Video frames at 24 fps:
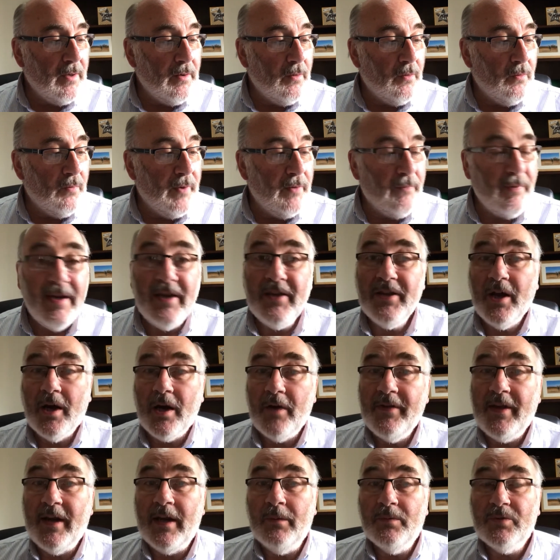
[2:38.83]
we read
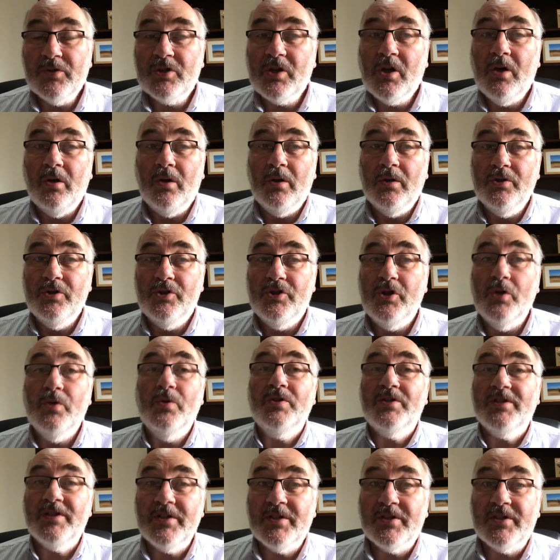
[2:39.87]
there that he was called
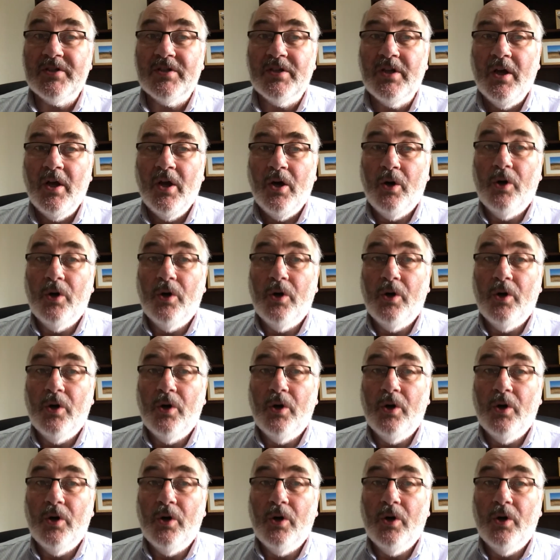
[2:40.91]
Joseph,